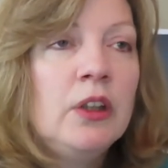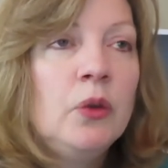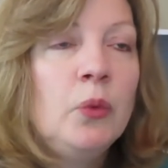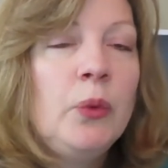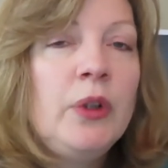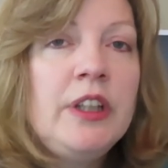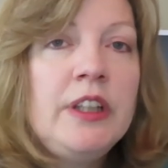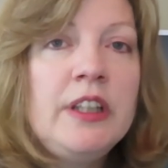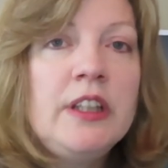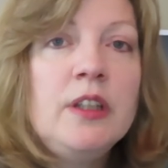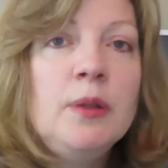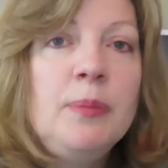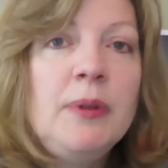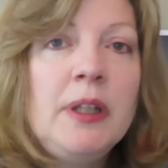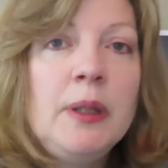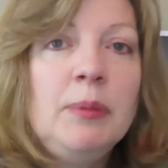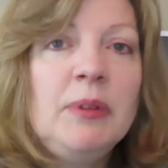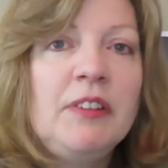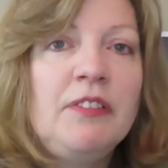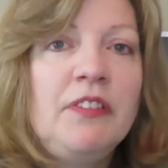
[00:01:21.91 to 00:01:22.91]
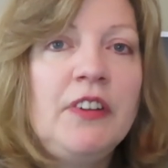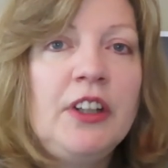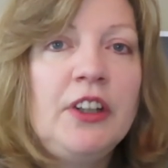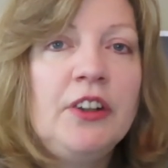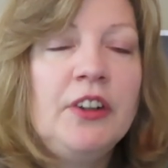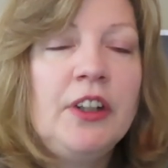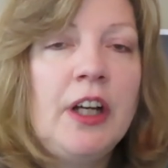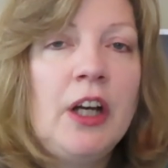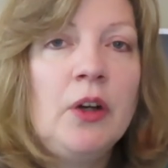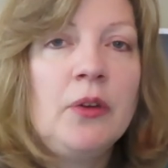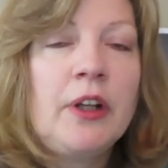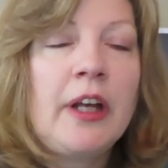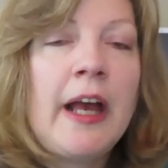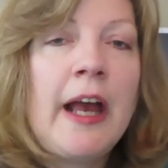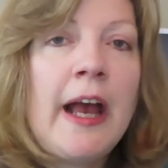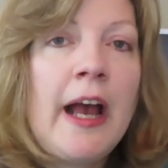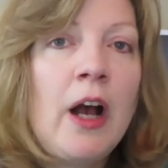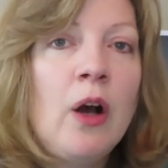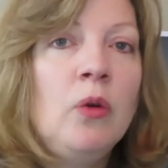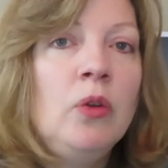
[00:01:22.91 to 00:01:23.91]
we need to be able to figure out
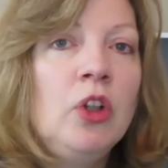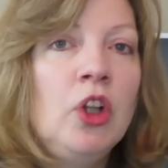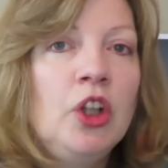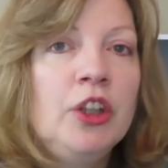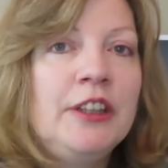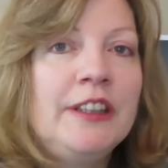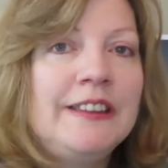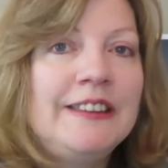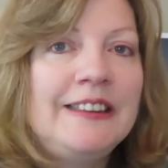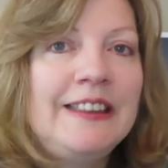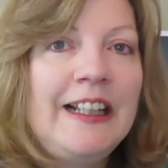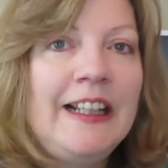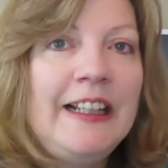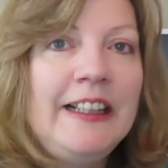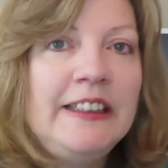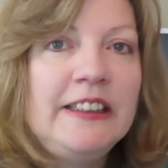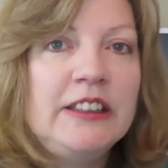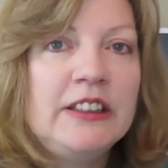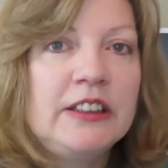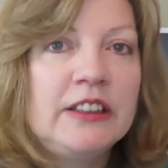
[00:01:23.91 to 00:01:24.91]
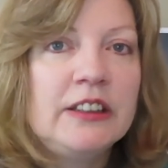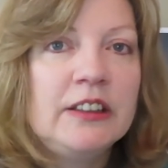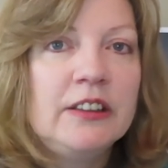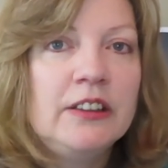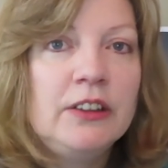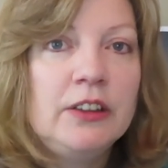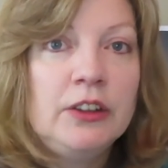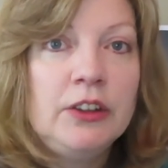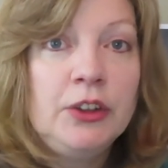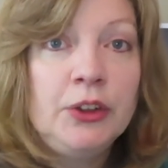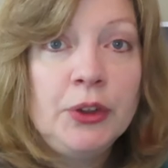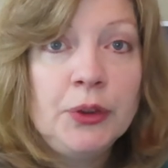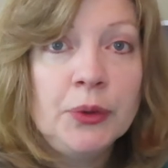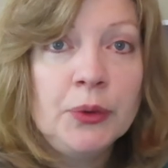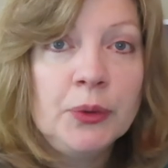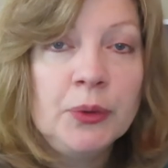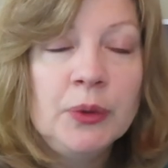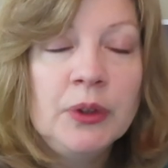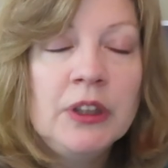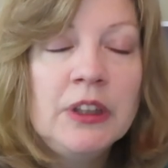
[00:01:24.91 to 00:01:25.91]
how long it takes
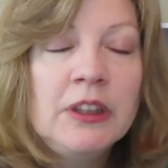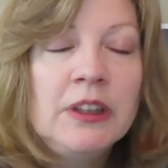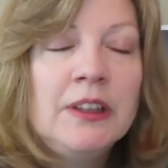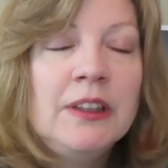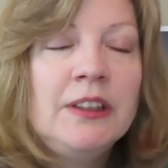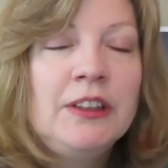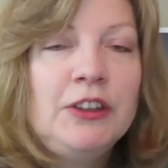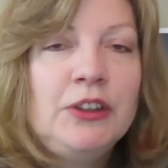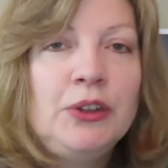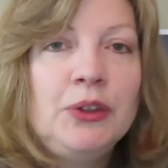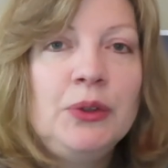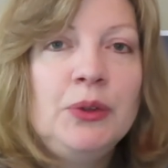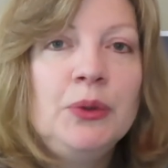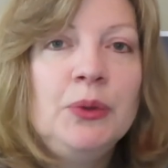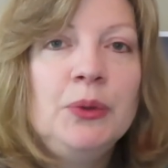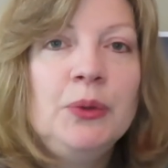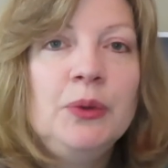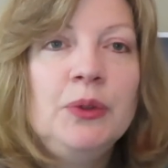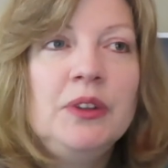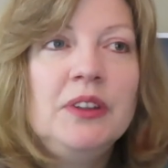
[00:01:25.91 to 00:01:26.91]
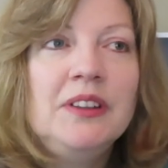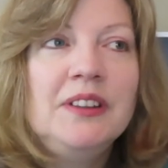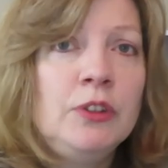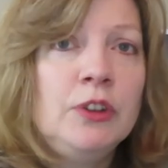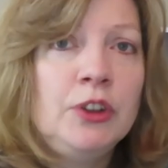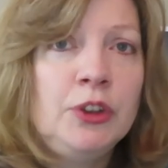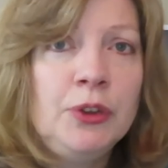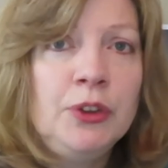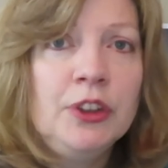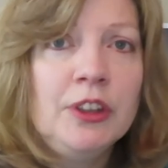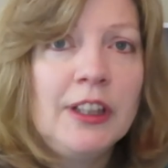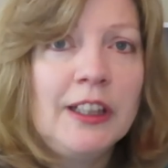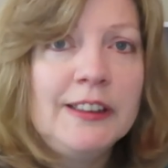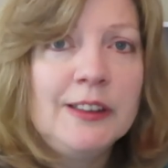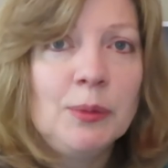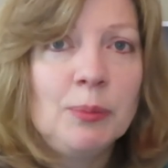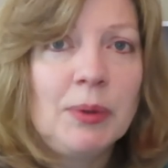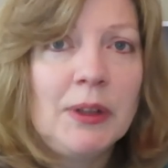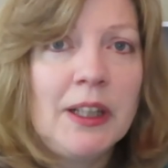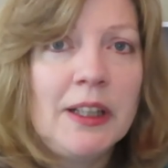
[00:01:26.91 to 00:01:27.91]
you to do your
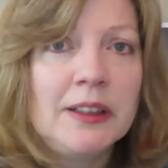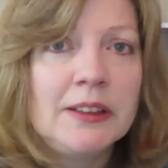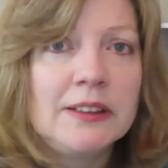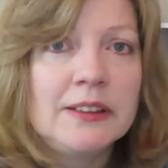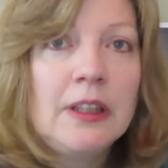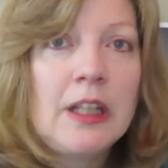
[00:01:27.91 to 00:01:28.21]
lesson plan.